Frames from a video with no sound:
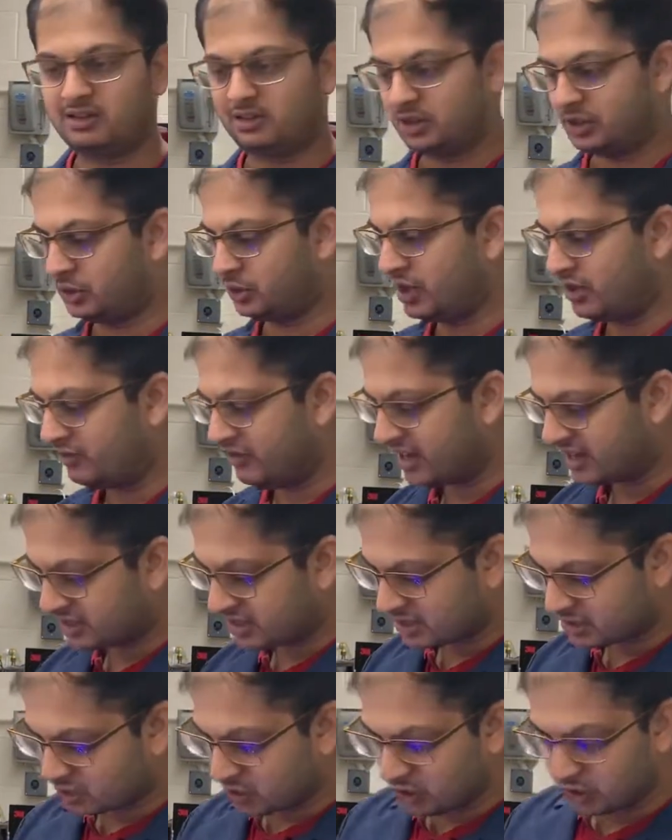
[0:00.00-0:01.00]
Today we are
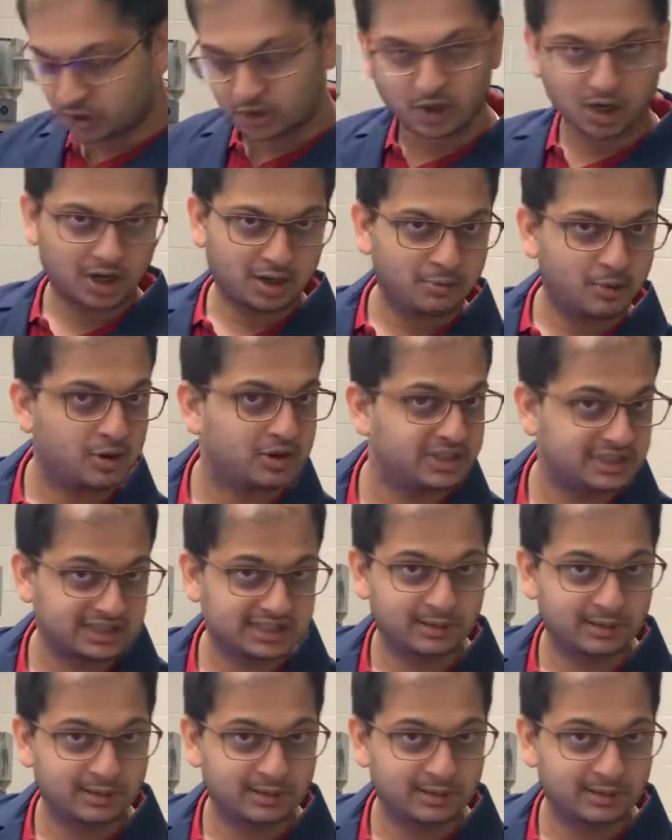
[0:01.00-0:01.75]
just going to talk about this